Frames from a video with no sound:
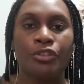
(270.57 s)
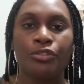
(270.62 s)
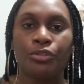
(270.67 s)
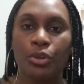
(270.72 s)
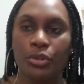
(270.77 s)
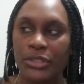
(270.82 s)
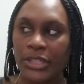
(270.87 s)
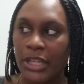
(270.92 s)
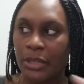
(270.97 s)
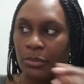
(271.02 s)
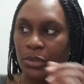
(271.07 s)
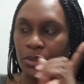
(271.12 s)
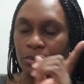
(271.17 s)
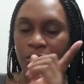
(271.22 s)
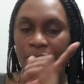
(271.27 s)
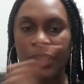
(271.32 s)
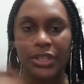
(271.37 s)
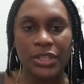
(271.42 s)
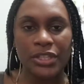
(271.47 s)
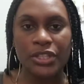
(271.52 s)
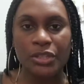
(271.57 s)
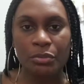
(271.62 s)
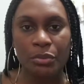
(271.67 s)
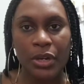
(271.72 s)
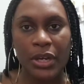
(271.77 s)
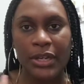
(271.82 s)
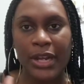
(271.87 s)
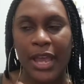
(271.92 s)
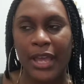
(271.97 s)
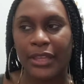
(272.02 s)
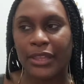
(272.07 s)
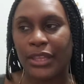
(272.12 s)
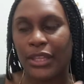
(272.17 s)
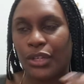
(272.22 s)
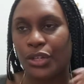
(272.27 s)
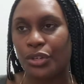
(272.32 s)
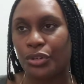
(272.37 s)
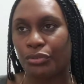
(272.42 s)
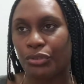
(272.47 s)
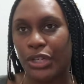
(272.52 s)
rotate between this one and
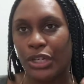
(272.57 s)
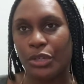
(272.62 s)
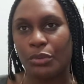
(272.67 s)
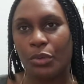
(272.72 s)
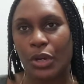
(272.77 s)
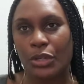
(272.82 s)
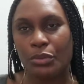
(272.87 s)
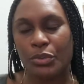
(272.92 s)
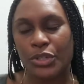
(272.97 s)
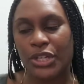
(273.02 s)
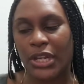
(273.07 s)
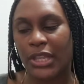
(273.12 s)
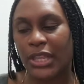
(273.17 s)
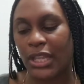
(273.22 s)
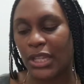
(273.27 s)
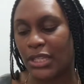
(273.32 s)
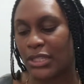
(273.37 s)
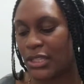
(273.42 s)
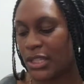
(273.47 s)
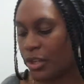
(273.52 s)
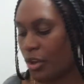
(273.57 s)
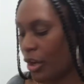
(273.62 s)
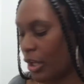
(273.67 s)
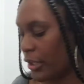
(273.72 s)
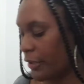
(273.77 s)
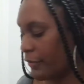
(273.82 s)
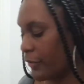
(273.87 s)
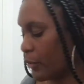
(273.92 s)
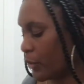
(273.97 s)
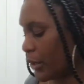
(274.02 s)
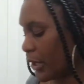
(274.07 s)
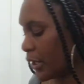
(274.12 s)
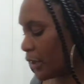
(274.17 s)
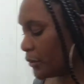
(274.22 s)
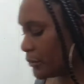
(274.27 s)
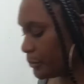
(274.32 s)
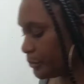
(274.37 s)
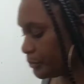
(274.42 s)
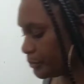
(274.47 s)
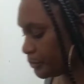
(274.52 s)
the green one, which I think is the olive
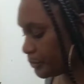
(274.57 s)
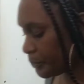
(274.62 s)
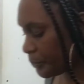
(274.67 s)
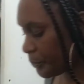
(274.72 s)
oil.